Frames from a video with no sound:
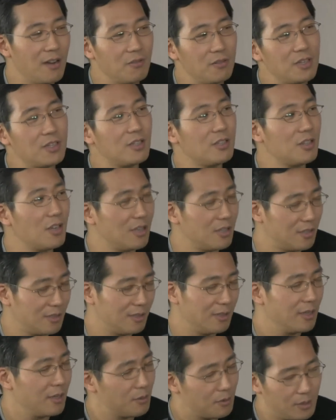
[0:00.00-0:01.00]
it was just
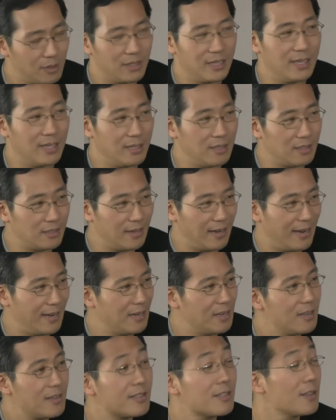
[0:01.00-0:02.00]
literally
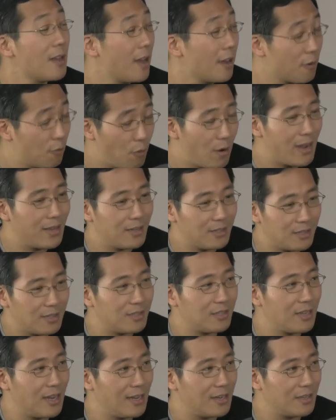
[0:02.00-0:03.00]
insane. And it's not quite as
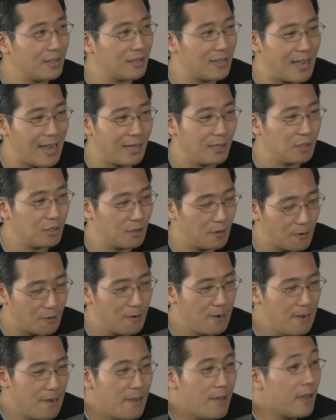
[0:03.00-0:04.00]
insane as that. And so,
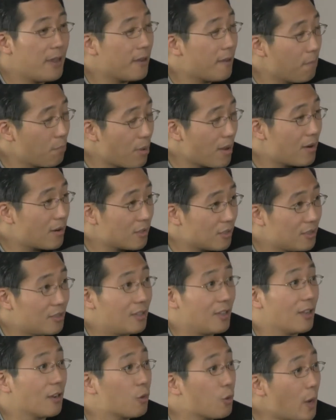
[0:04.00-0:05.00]
in comparison
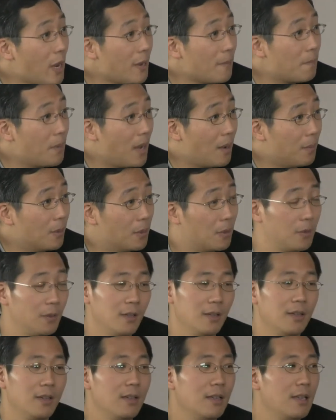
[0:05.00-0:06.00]
to the great bubble,
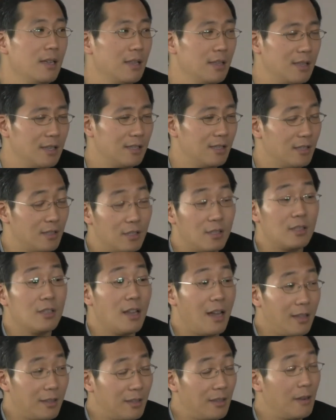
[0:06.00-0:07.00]
this is
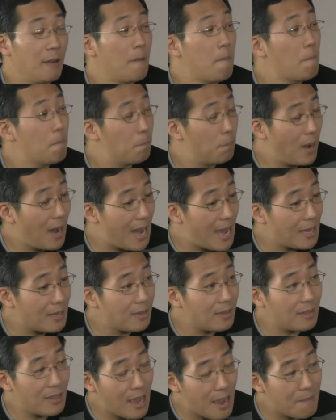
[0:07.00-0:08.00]
nothing. But
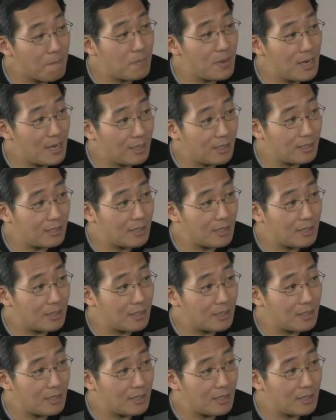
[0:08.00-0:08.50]
that being